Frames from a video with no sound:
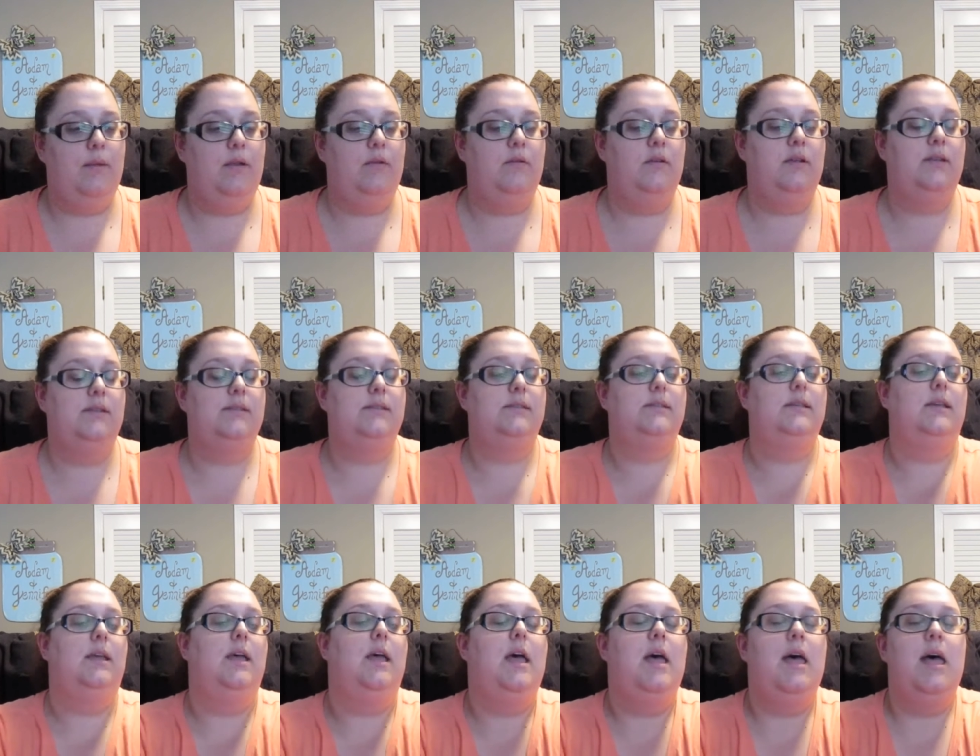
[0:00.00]

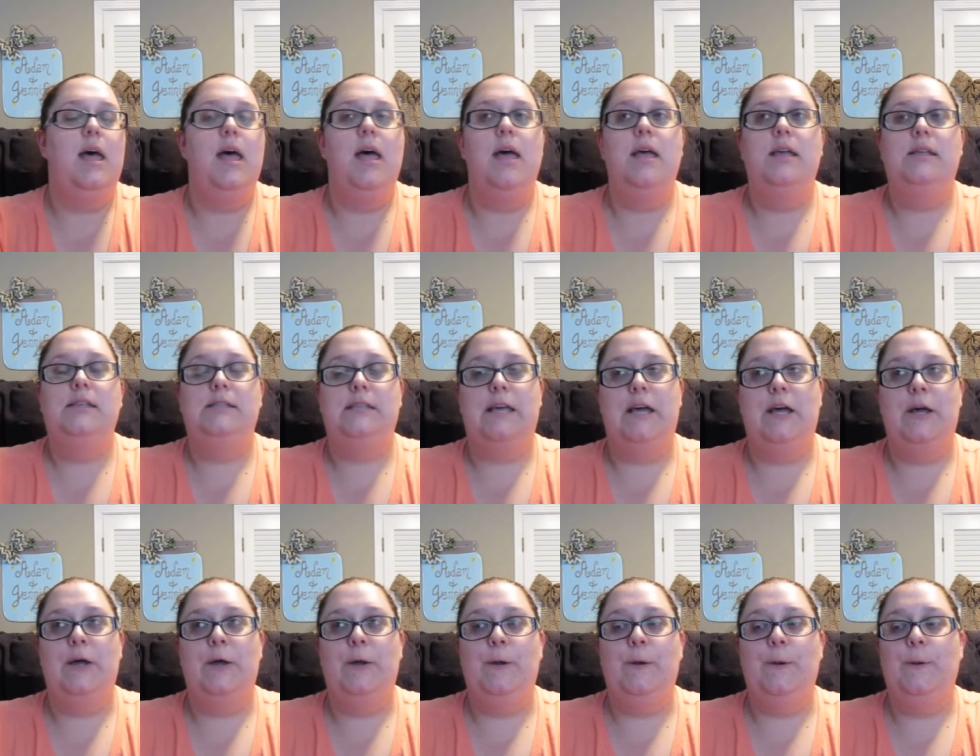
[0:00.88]
wrist.
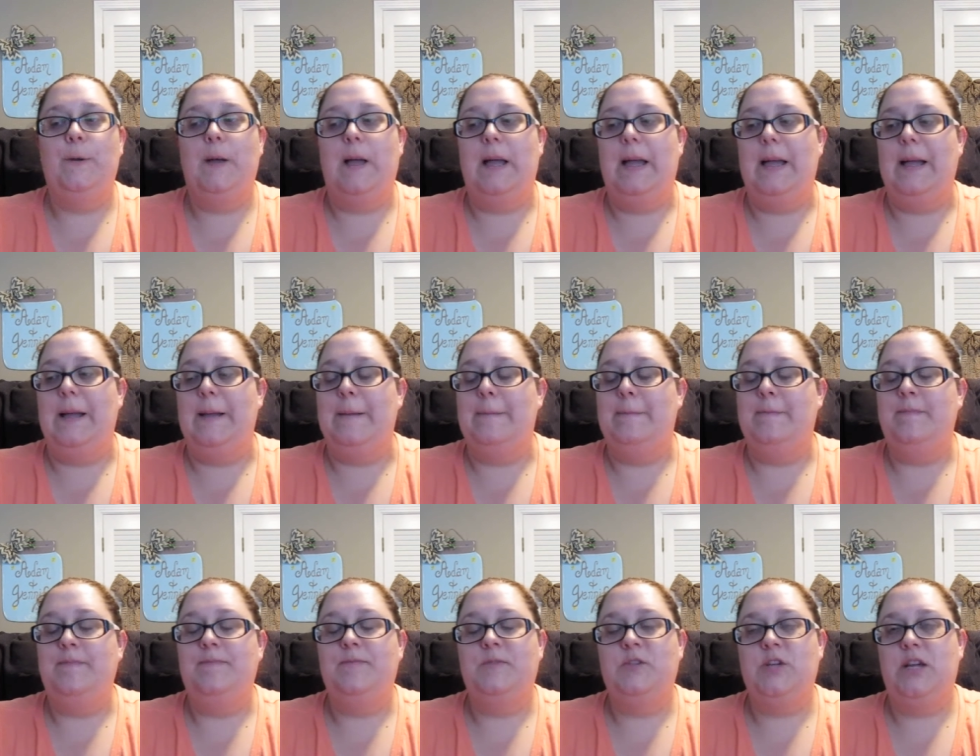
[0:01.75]
So,
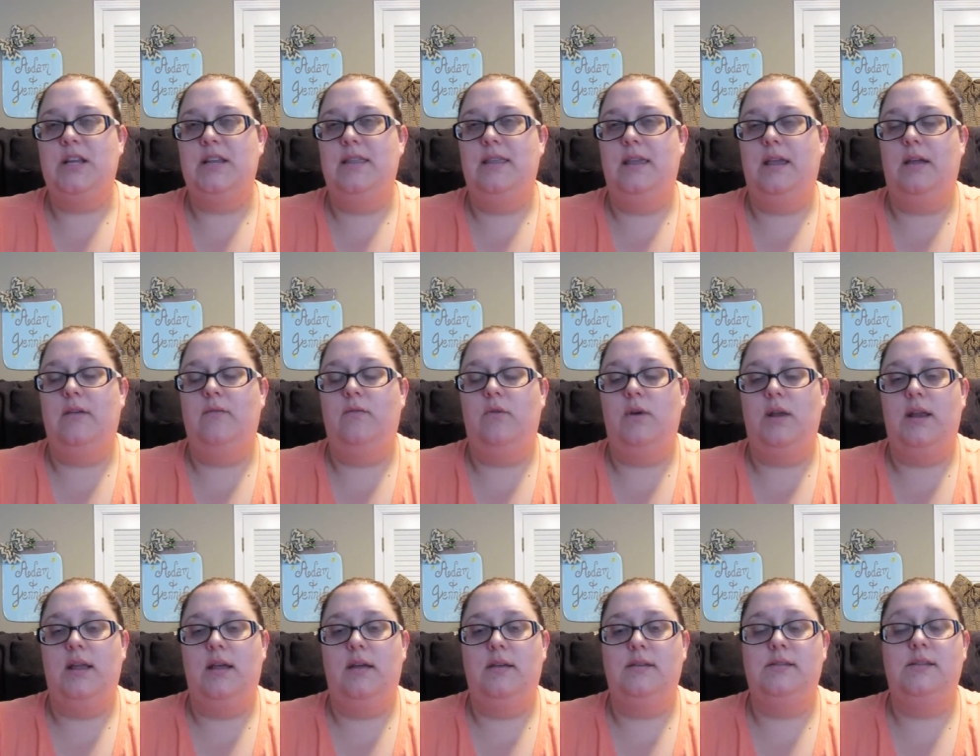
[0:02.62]
trying to think of what
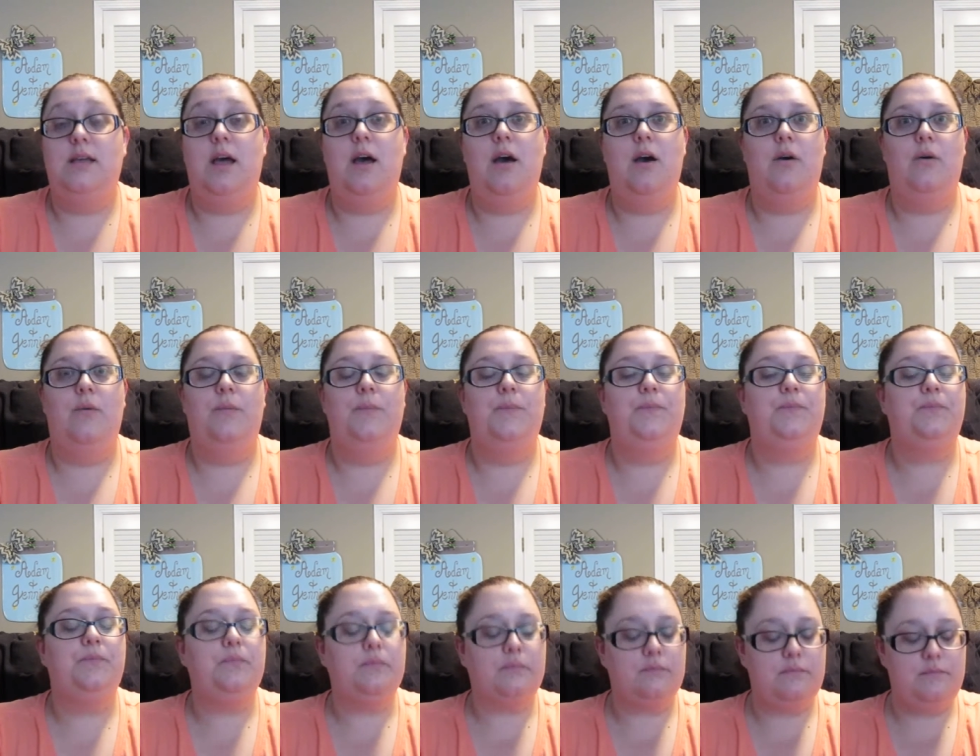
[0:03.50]
else. Oh,
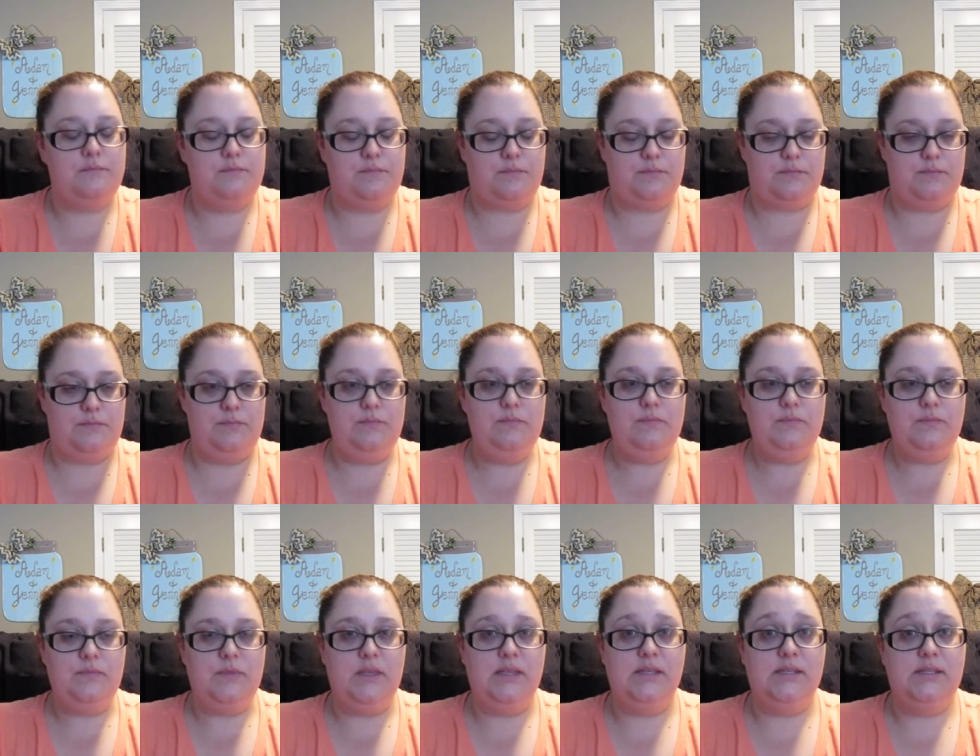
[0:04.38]

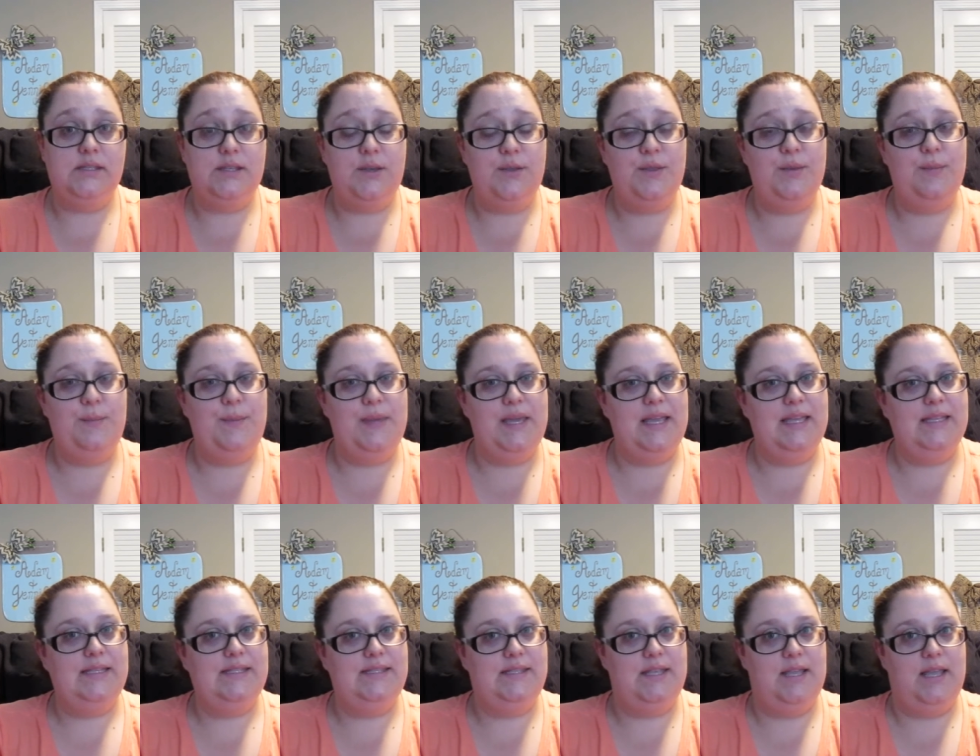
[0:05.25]
so the
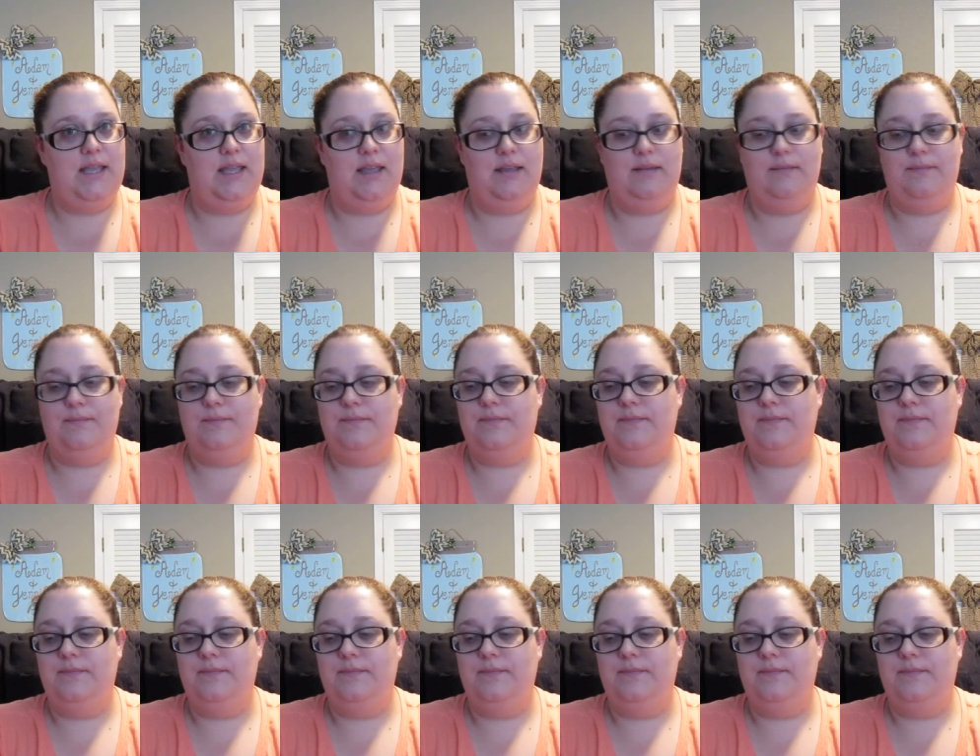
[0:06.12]
biggest thing,